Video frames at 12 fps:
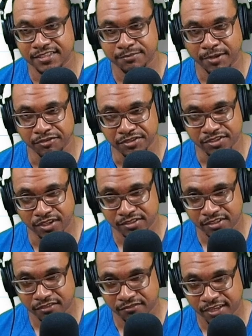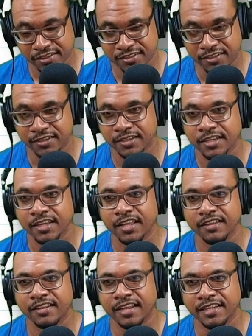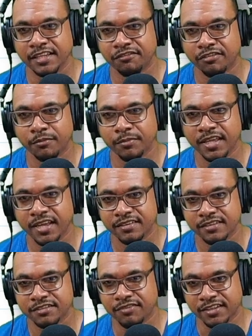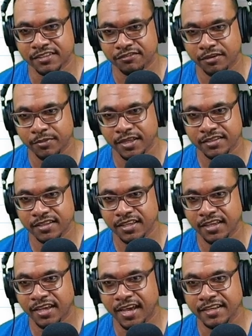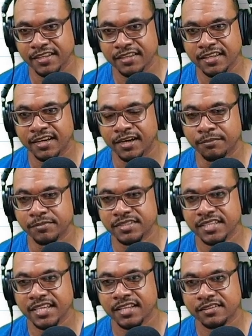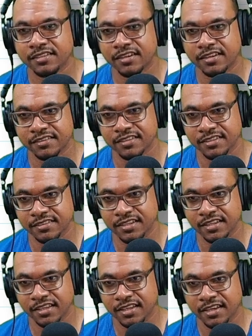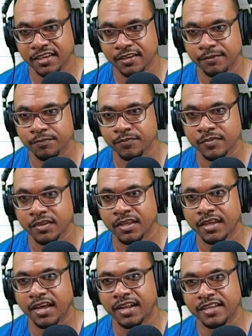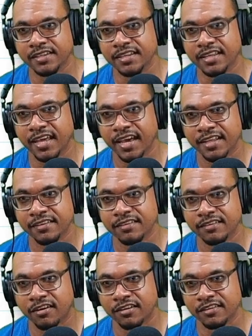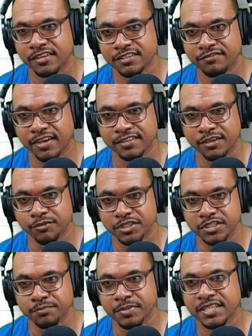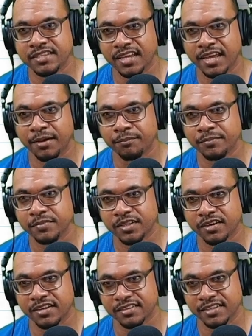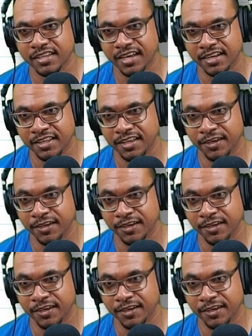this is my resultant vector. Then I need from here, this vector from here to here, I need the tail to connect to the tail here. And I need the head on this vector, which is b to m, to connect to the head